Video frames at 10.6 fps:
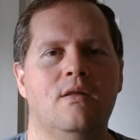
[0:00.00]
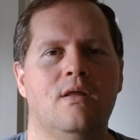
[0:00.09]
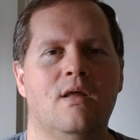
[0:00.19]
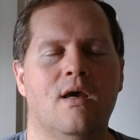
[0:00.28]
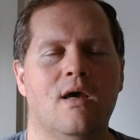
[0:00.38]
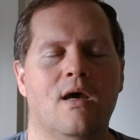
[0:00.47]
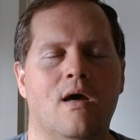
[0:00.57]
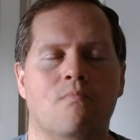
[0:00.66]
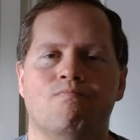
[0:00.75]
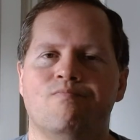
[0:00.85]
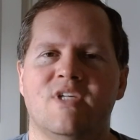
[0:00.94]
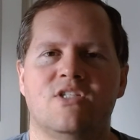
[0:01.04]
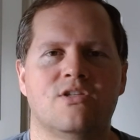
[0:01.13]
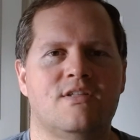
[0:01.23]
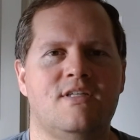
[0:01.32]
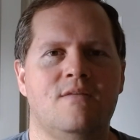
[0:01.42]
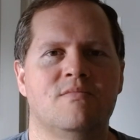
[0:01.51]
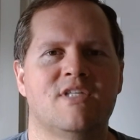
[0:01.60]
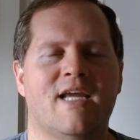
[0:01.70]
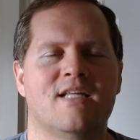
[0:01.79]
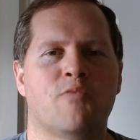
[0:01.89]
It just seems
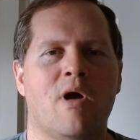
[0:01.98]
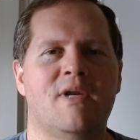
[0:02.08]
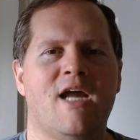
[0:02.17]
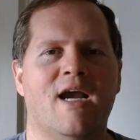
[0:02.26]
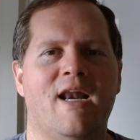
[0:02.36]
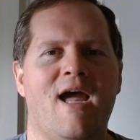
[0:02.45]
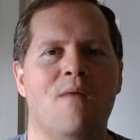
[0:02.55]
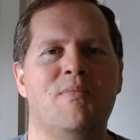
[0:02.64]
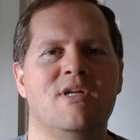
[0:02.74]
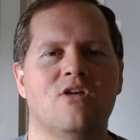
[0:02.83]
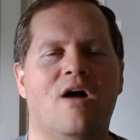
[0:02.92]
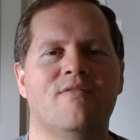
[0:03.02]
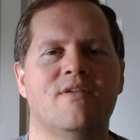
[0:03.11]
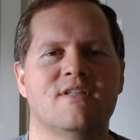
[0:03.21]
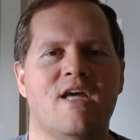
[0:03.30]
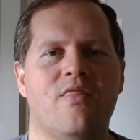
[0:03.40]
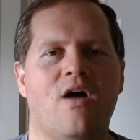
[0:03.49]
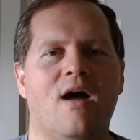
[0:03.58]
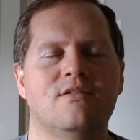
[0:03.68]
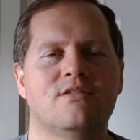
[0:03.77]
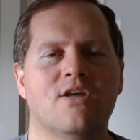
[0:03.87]
like it's probably not going to happen as often as I
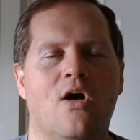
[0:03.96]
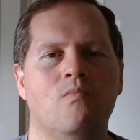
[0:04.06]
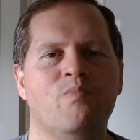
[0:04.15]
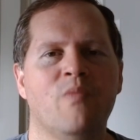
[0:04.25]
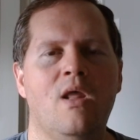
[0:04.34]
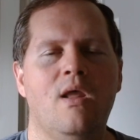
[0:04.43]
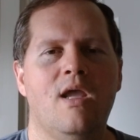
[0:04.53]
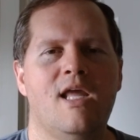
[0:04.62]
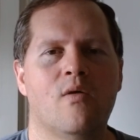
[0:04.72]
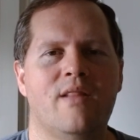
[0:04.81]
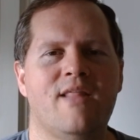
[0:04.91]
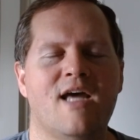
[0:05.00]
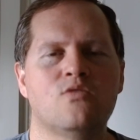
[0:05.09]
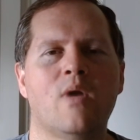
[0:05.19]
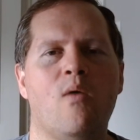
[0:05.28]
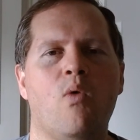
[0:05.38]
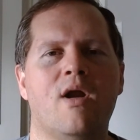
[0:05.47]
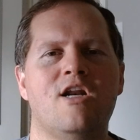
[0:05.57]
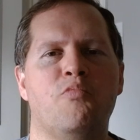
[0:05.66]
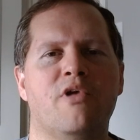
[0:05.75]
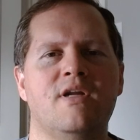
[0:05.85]
thought. So anyway, that's what I wanted
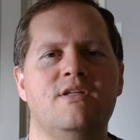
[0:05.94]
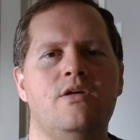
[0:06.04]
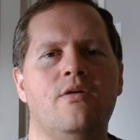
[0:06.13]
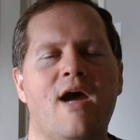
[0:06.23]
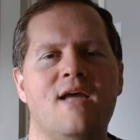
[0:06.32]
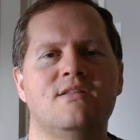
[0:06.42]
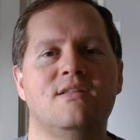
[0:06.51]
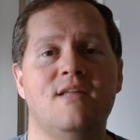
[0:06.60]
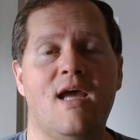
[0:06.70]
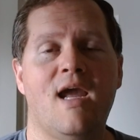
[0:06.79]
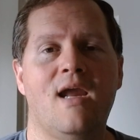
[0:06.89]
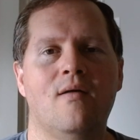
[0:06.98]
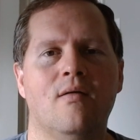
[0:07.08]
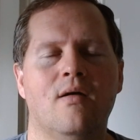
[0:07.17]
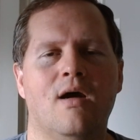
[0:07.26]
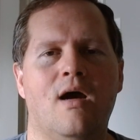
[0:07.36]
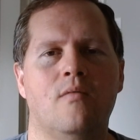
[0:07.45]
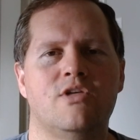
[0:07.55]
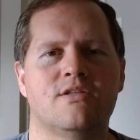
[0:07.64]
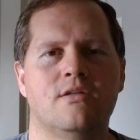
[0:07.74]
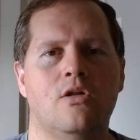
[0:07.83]
to bring to you guys today.
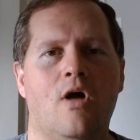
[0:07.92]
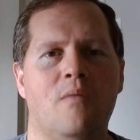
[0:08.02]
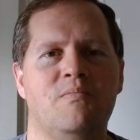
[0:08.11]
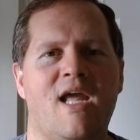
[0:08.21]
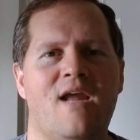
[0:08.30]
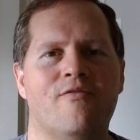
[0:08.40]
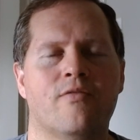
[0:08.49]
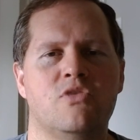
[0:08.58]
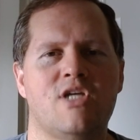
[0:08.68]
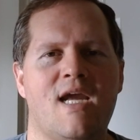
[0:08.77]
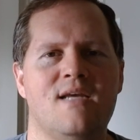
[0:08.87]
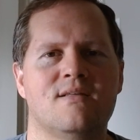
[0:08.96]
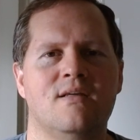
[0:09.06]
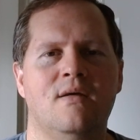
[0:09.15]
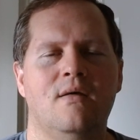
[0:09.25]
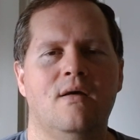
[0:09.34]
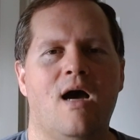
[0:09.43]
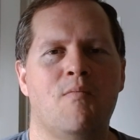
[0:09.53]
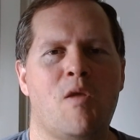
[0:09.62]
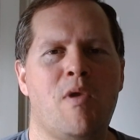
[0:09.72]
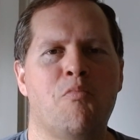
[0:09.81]
Just a little update from Chase.
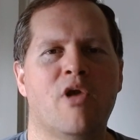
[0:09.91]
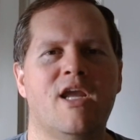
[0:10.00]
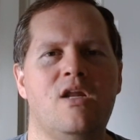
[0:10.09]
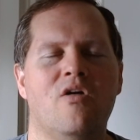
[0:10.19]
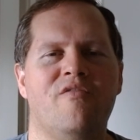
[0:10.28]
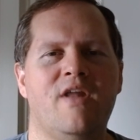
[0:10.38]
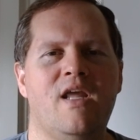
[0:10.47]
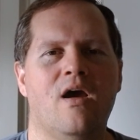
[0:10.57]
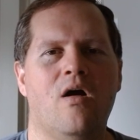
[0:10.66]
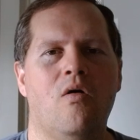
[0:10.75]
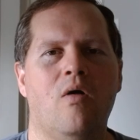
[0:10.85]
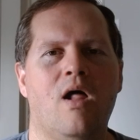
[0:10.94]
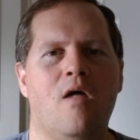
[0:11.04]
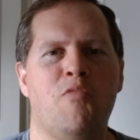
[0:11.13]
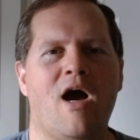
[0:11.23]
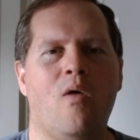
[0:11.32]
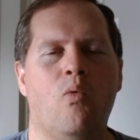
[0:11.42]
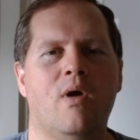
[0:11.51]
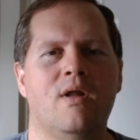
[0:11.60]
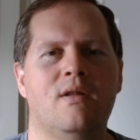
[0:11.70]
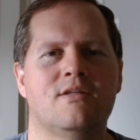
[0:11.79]
I'm going to be bringing you a video about
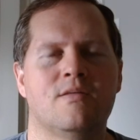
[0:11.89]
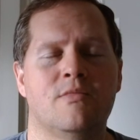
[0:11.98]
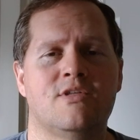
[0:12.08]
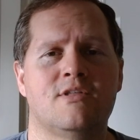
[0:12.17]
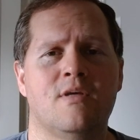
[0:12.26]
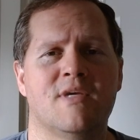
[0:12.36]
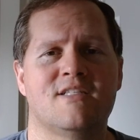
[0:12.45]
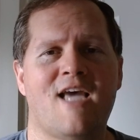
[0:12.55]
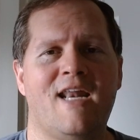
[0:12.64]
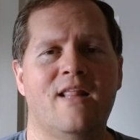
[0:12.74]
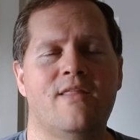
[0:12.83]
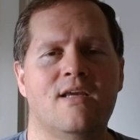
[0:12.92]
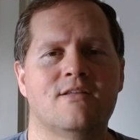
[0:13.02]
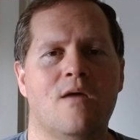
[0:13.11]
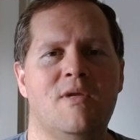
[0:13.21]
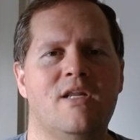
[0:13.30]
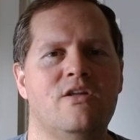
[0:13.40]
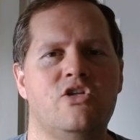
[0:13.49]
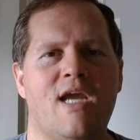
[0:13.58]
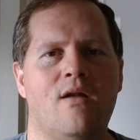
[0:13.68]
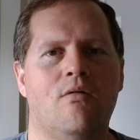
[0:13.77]
what some exciting things coming to the
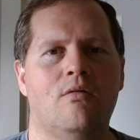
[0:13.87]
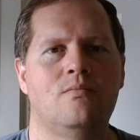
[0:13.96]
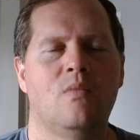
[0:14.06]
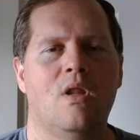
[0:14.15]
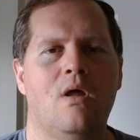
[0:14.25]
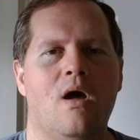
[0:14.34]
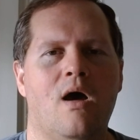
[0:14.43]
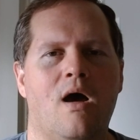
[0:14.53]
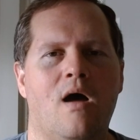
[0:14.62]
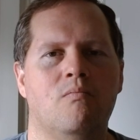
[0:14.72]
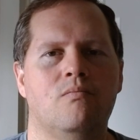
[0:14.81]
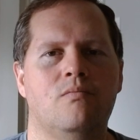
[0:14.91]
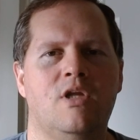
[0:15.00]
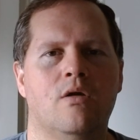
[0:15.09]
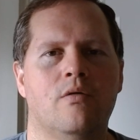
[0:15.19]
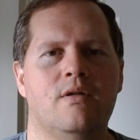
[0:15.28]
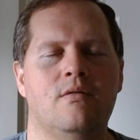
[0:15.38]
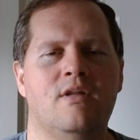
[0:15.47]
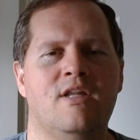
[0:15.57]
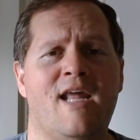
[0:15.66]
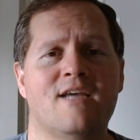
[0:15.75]
channel. In
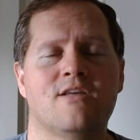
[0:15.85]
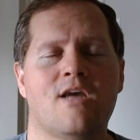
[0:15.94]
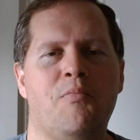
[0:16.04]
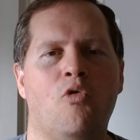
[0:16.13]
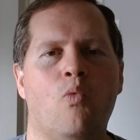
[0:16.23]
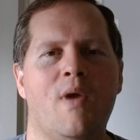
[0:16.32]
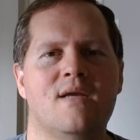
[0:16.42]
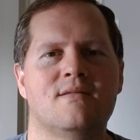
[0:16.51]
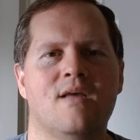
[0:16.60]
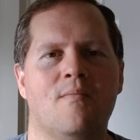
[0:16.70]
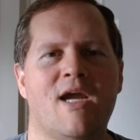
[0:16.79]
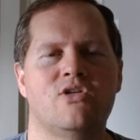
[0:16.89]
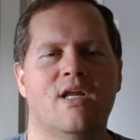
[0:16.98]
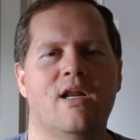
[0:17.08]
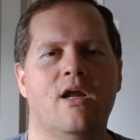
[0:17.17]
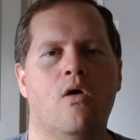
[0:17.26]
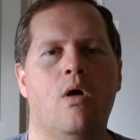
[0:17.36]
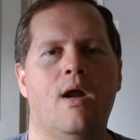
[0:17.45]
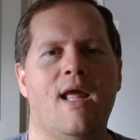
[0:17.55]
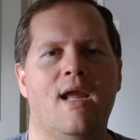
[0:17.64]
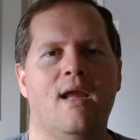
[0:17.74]
the next couple of weeks, I'm actually going to go
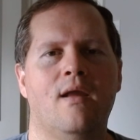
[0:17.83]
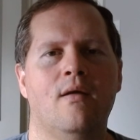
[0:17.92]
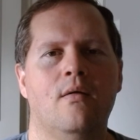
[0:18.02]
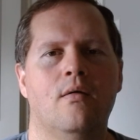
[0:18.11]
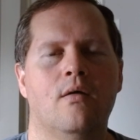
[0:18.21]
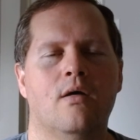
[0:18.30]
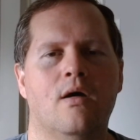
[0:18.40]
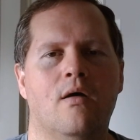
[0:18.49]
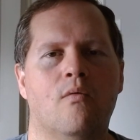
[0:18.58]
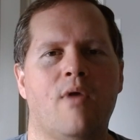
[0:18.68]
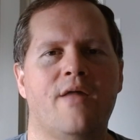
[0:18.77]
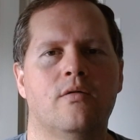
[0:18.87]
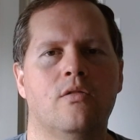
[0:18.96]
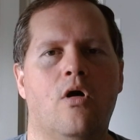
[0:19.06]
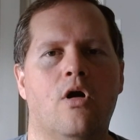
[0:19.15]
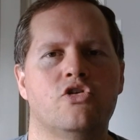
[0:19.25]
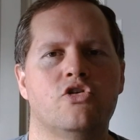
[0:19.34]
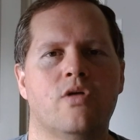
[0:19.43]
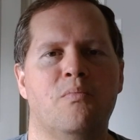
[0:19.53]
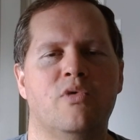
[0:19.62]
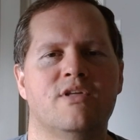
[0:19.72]
on a rather large
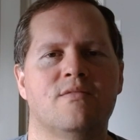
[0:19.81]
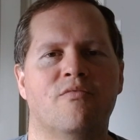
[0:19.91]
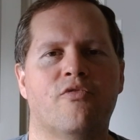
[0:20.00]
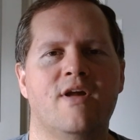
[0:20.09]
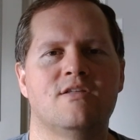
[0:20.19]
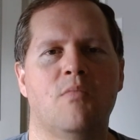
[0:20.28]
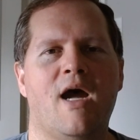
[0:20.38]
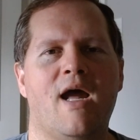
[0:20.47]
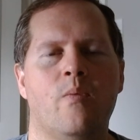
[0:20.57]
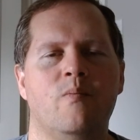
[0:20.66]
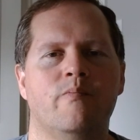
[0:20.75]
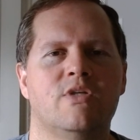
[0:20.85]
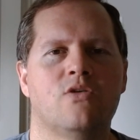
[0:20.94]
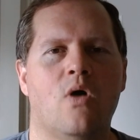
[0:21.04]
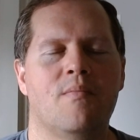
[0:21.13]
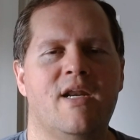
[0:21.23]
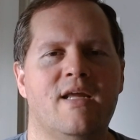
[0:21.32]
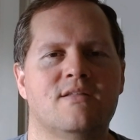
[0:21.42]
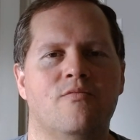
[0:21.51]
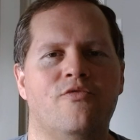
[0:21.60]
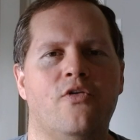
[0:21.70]
trip with some friends of mine. So I'm going to
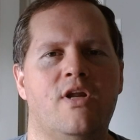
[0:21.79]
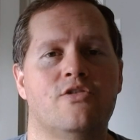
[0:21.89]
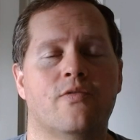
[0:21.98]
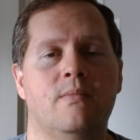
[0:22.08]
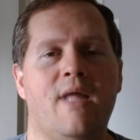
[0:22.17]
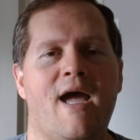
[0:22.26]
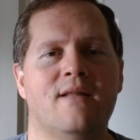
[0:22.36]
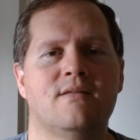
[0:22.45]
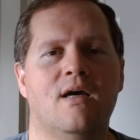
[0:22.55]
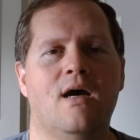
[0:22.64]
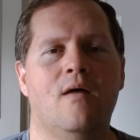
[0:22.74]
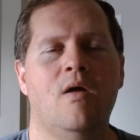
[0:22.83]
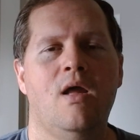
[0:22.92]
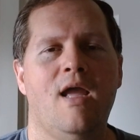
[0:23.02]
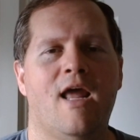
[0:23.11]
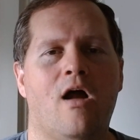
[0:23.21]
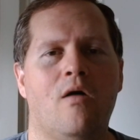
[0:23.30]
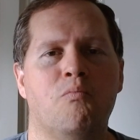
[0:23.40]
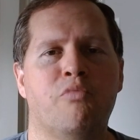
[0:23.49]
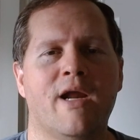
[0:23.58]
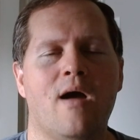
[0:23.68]
get some footage from that, and
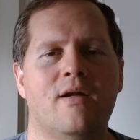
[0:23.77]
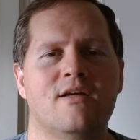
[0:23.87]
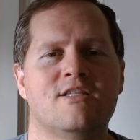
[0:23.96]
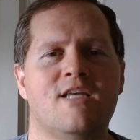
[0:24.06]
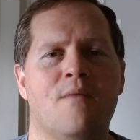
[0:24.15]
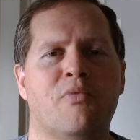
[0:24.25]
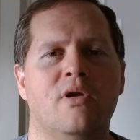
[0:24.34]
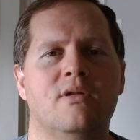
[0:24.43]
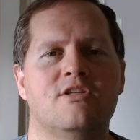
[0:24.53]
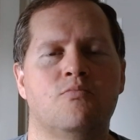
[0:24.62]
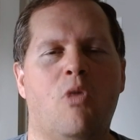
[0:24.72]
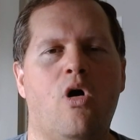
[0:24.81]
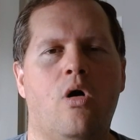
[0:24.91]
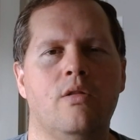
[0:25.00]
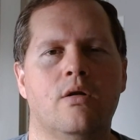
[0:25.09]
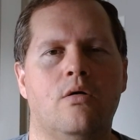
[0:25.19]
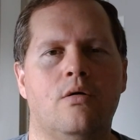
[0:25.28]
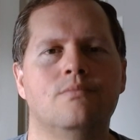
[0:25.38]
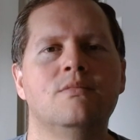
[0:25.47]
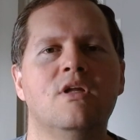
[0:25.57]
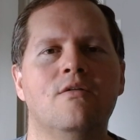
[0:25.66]
I'll bring out a separate small
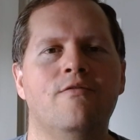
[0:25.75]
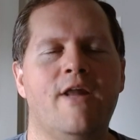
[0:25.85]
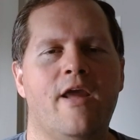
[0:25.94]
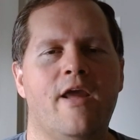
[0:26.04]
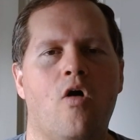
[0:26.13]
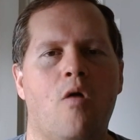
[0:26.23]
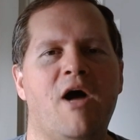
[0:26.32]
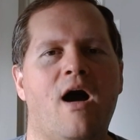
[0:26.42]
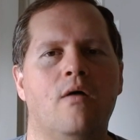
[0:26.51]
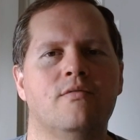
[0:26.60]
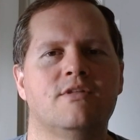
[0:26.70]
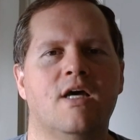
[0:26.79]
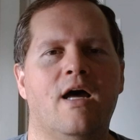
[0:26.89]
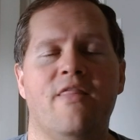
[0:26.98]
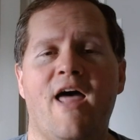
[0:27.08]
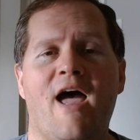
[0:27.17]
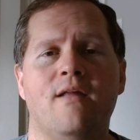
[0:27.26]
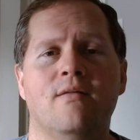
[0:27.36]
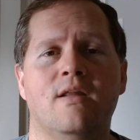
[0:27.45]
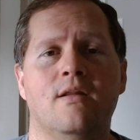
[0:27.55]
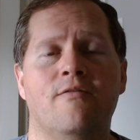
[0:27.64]
little video about
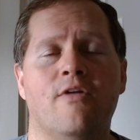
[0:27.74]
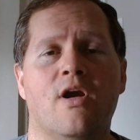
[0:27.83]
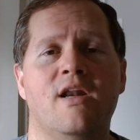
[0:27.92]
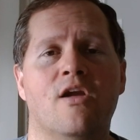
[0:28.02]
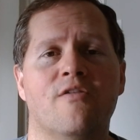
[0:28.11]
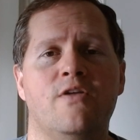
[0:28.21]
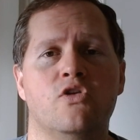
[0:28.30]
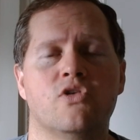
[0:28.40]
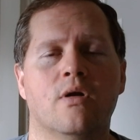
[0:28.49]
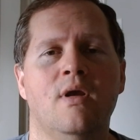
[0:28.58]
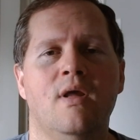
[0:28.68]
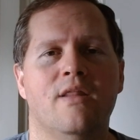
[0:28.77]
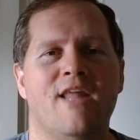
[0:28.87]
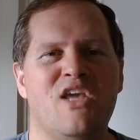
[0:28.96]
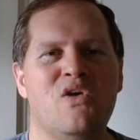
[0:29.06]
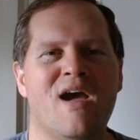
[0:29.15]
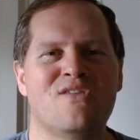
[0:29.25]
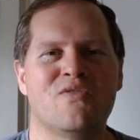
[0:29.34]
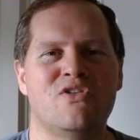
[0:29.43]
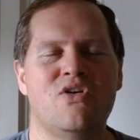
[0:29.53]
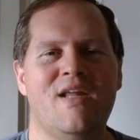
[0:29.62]
that in the very near future. Thank you
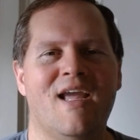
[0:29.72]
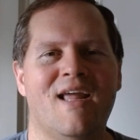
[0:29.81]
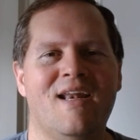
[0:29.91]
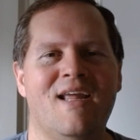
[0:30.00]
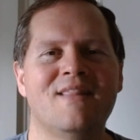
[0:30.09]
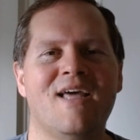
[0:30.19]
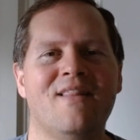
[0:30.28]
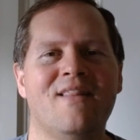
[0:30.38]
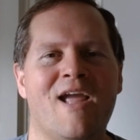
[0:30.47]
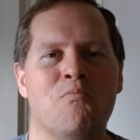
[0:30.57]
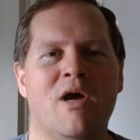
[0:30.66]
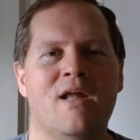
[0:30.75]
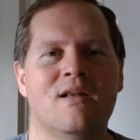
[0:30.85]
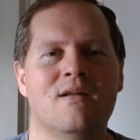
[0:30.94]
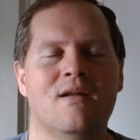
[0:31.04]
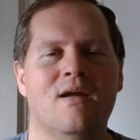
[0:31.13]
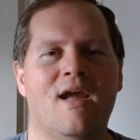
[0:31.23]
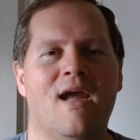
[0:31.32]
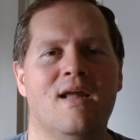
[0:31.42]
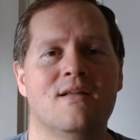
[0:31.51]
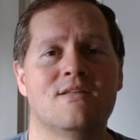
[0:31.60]
guys for tuning in. Hit that like button
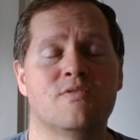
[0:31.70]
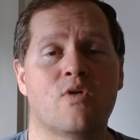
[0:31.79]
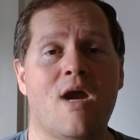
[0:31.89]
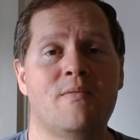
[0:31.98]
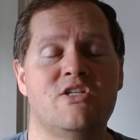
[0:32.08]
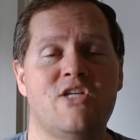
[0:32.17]
and subscribe to the